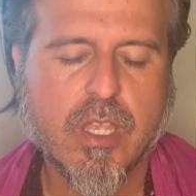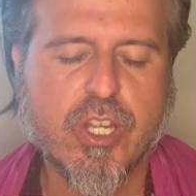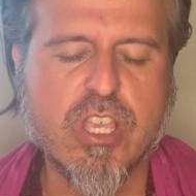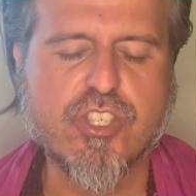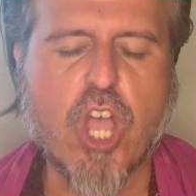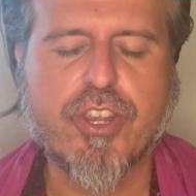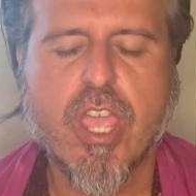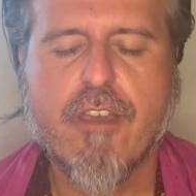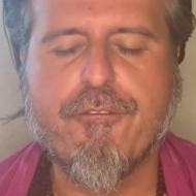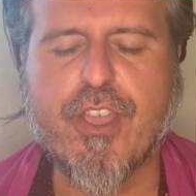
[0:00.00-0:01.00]
does not
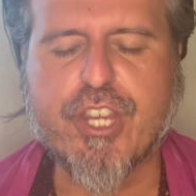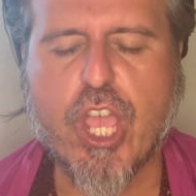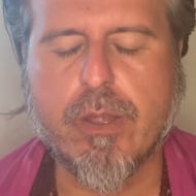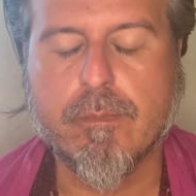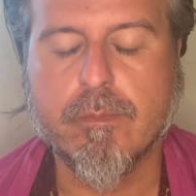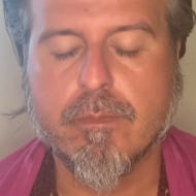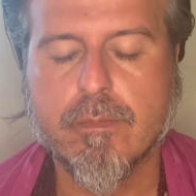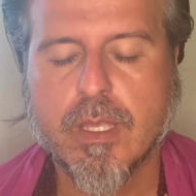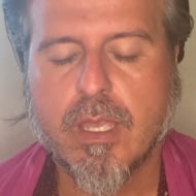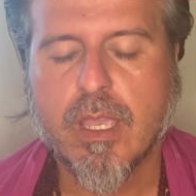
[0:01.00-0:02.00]
fit in
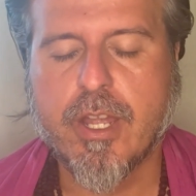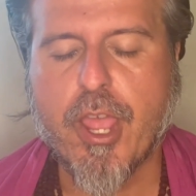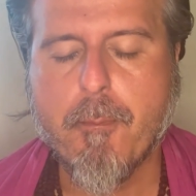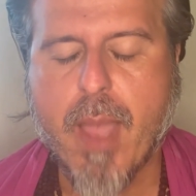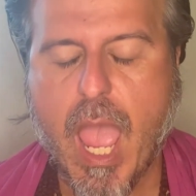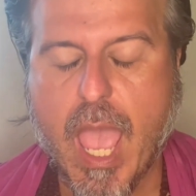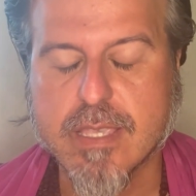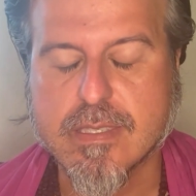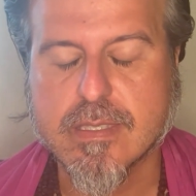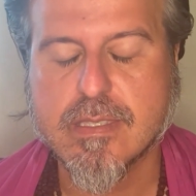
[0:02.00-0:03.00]
the
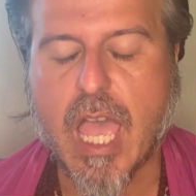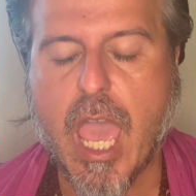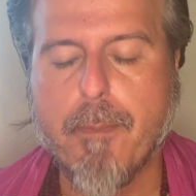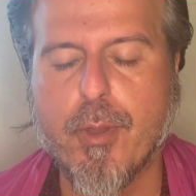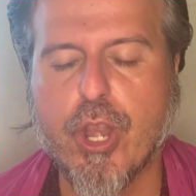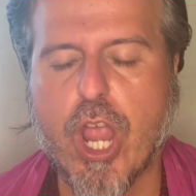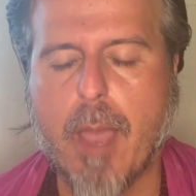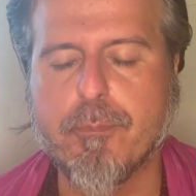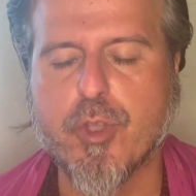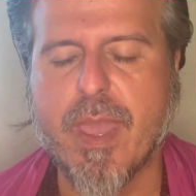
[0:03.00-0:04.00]
masks I built it
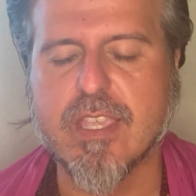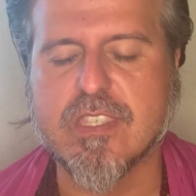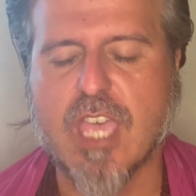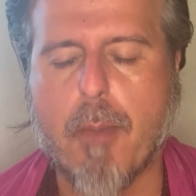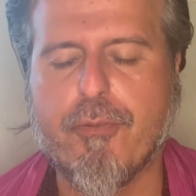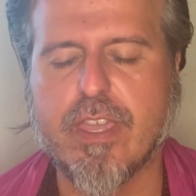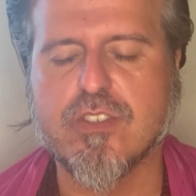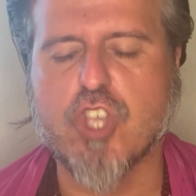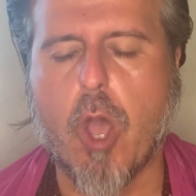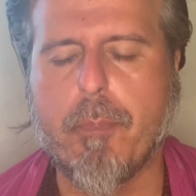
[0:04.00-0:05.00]
up to make something
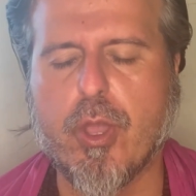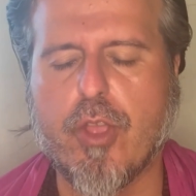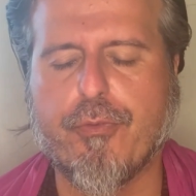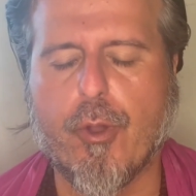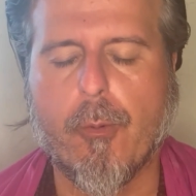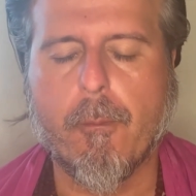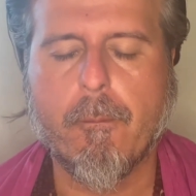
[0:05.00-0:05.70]
so beautiful,